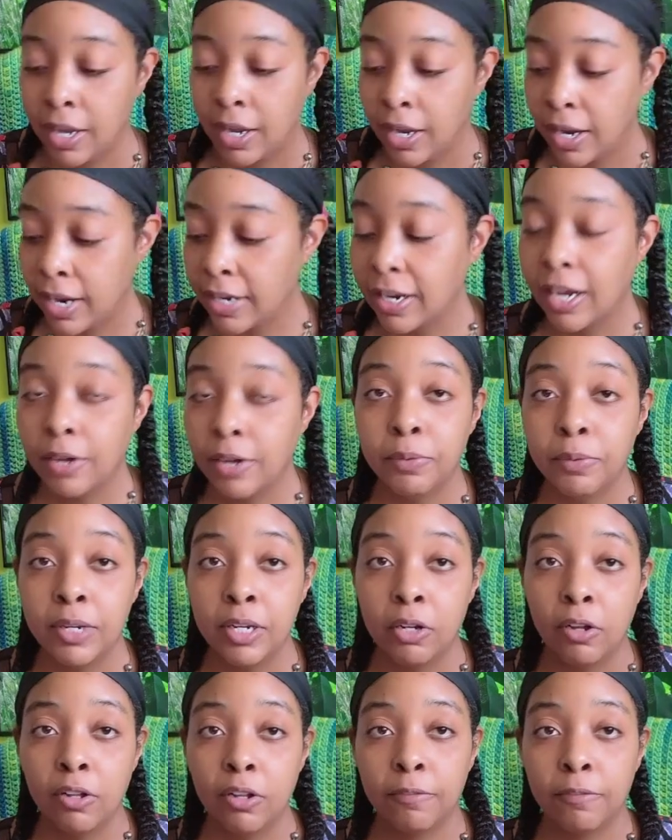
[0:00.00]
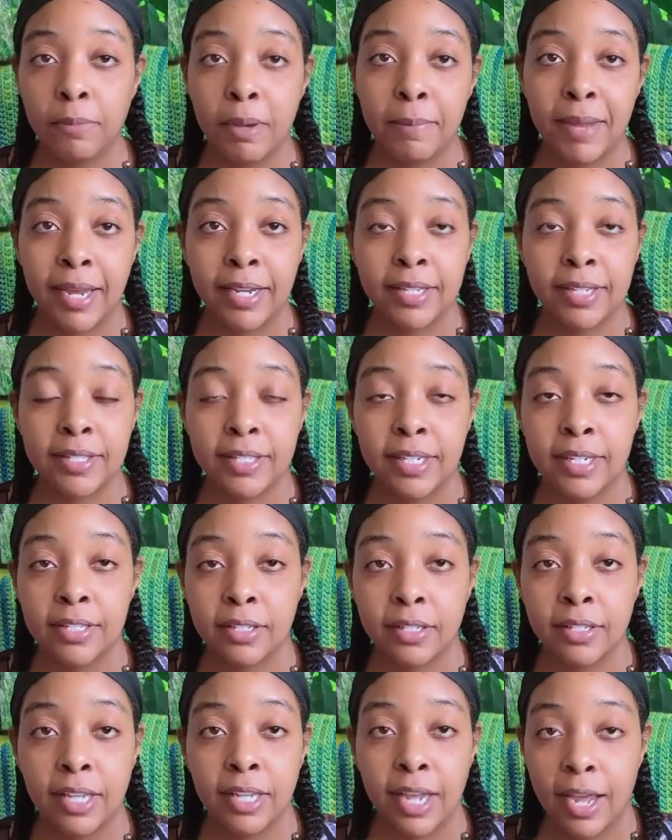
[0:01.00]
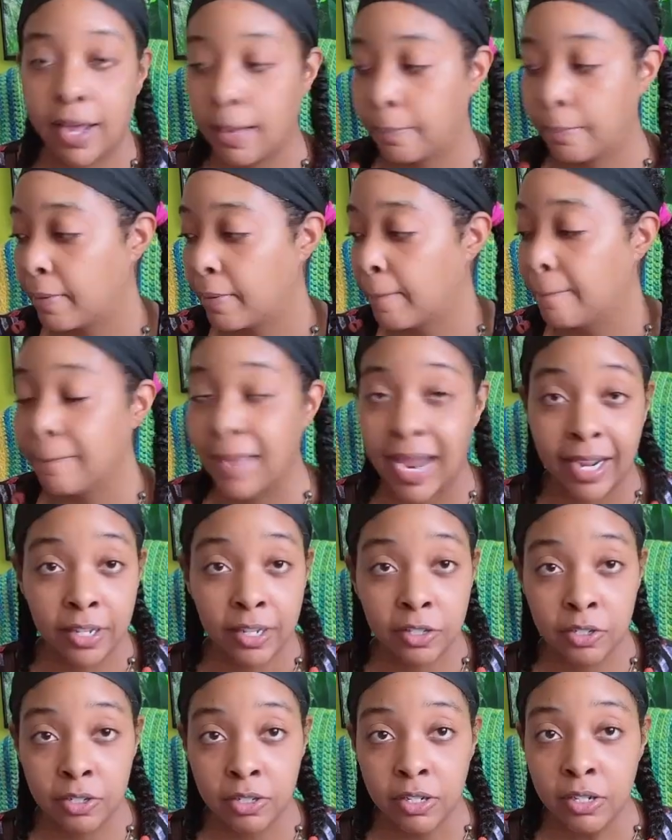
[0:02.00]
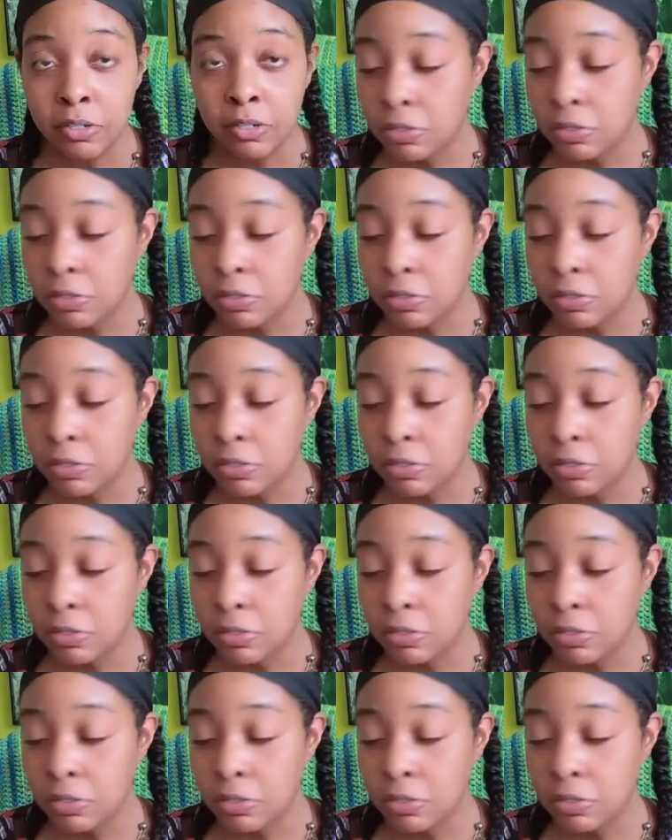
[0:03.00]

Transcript: And I read all of my magazines on the app Magzter,